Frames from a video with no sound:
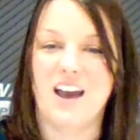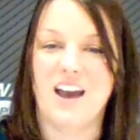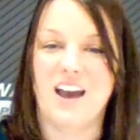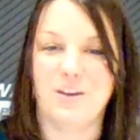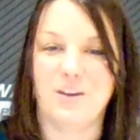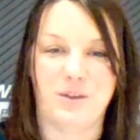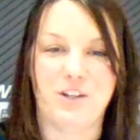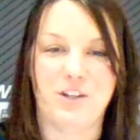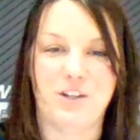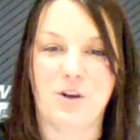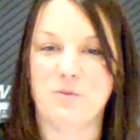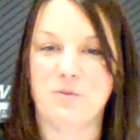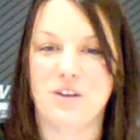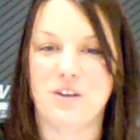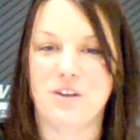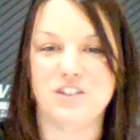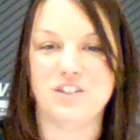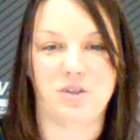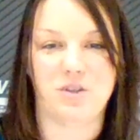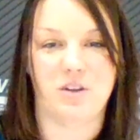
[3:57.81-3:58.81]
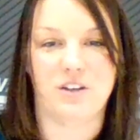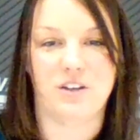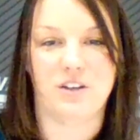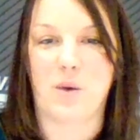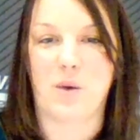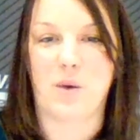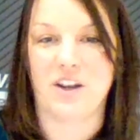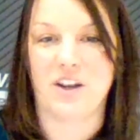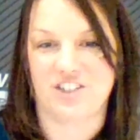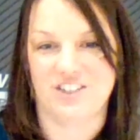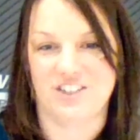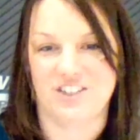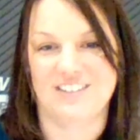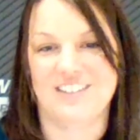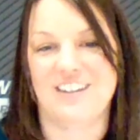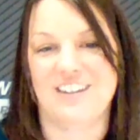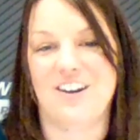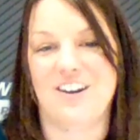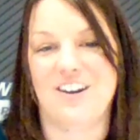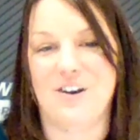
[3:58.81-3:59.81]
we don't run short of questions
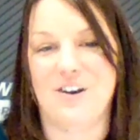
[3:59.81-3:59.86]
at all.